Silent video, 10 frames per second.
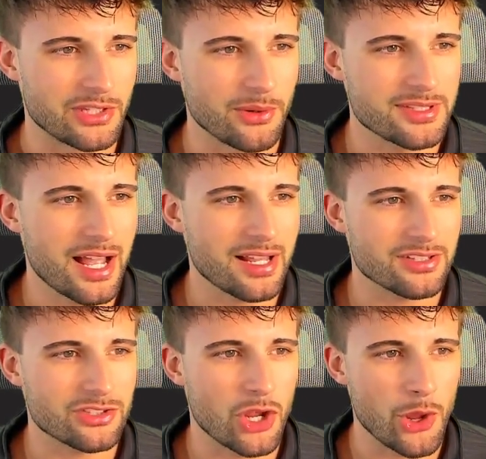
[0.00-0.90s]
So it's
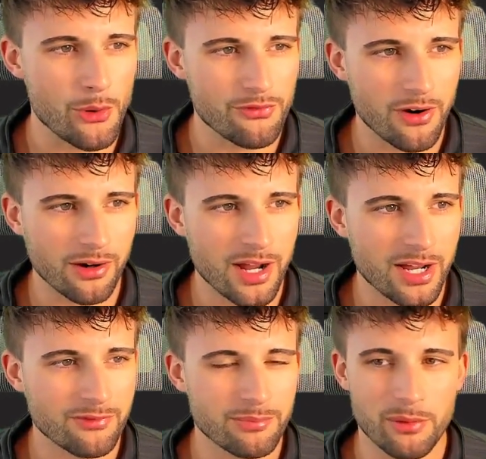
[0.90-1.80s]
not too far
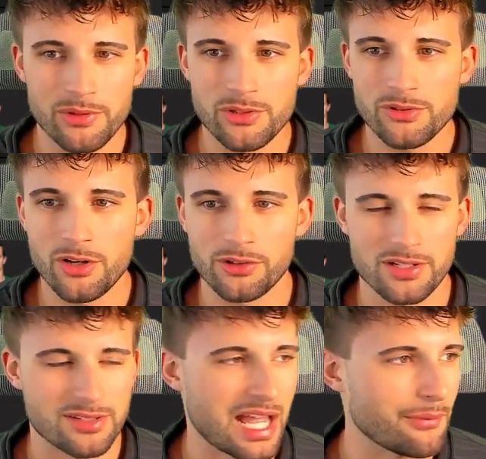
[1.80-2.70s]
off, but we do know
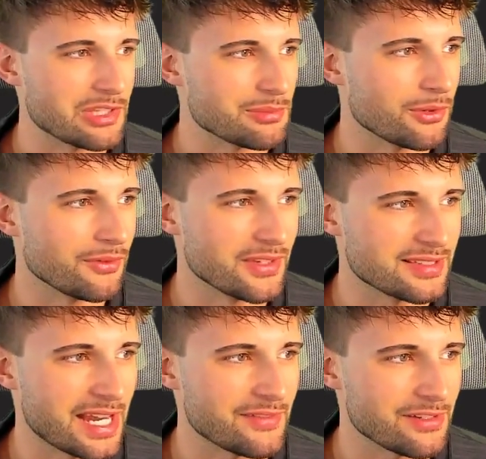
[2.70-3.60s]
Chris Godwin's more of the
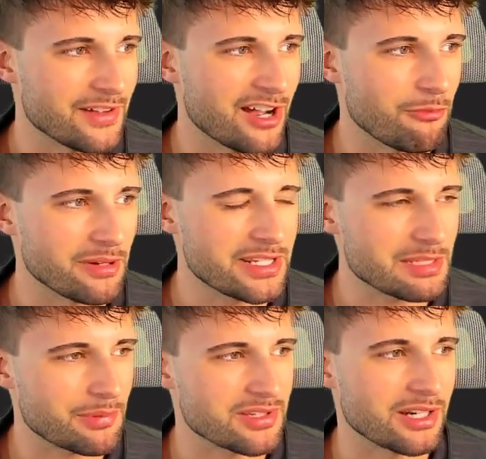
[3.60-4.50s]
safety valve, but he
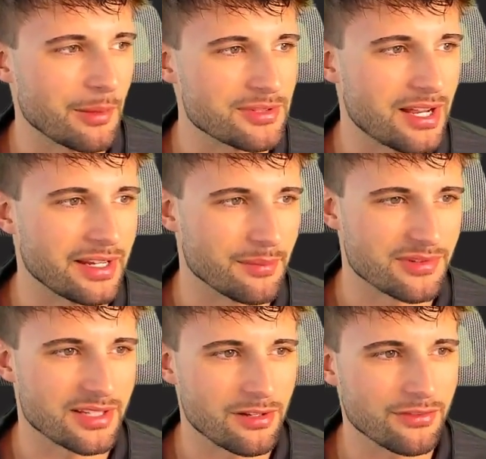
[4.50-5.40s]
does present upside
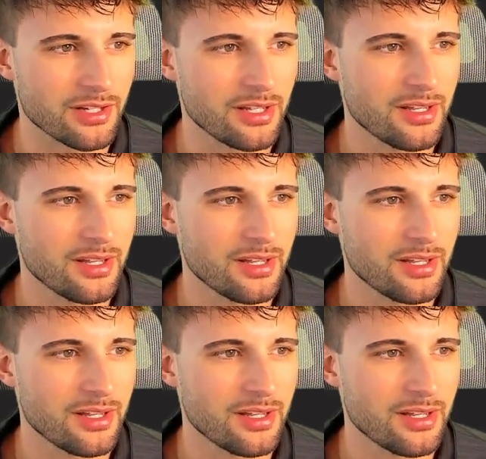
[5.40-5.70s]
himself.